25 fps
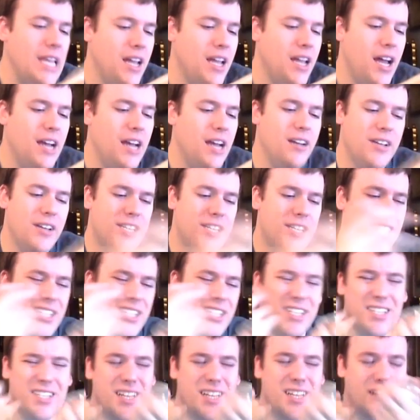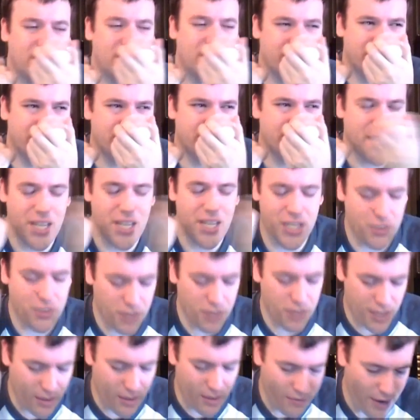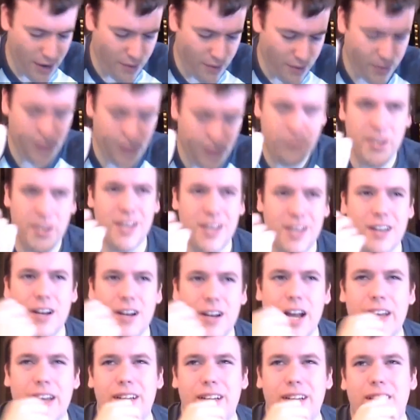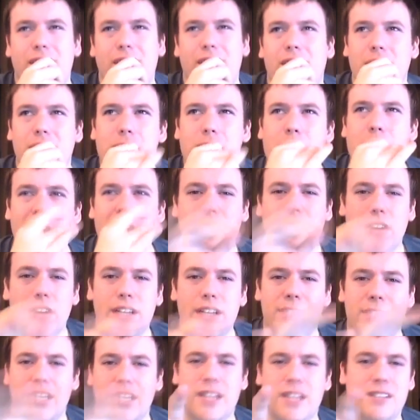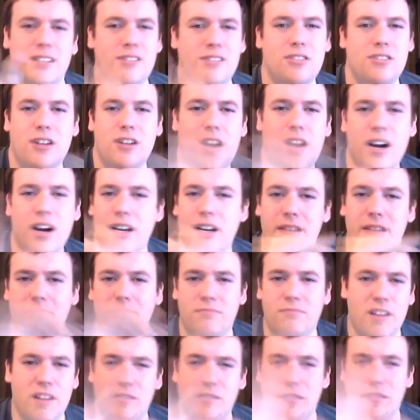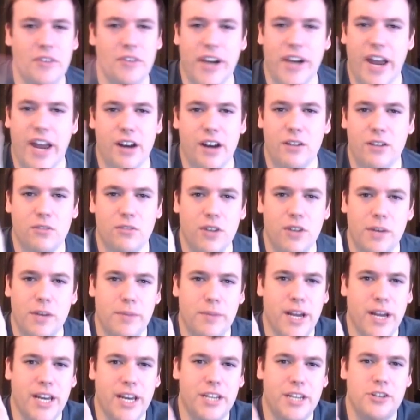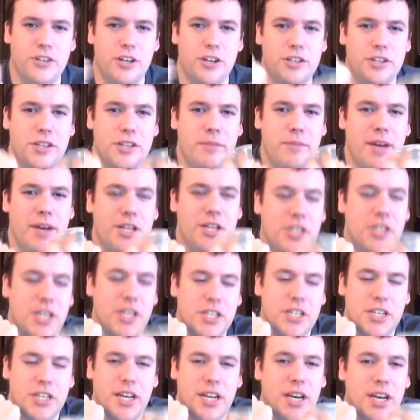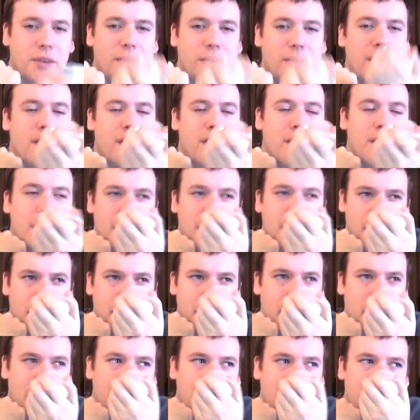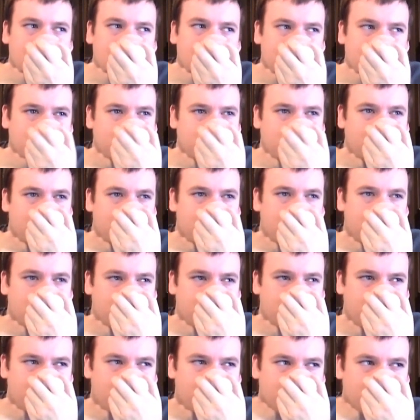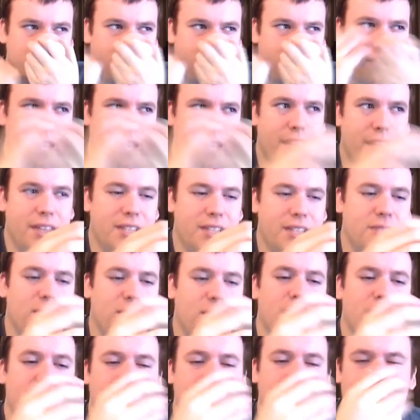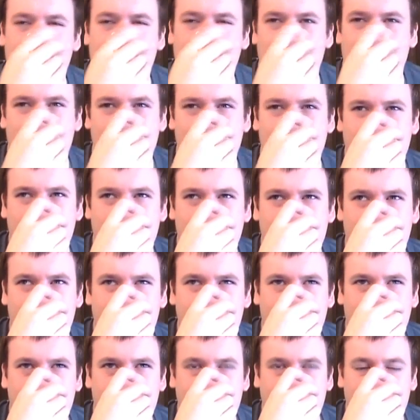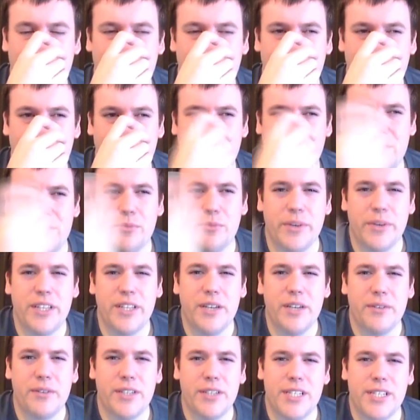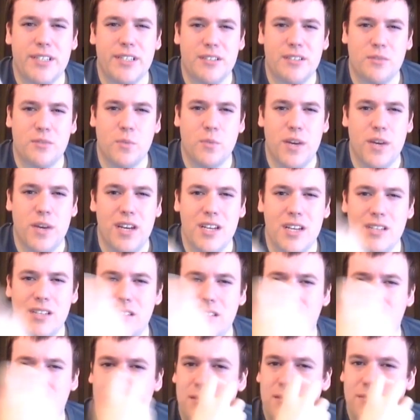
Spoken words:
I don't know, it just wasn't a favorite of me. Bakery scents are not my favorite category by any stretch of the imagination anyway, but yeah, this one is just, it's really, really sweet.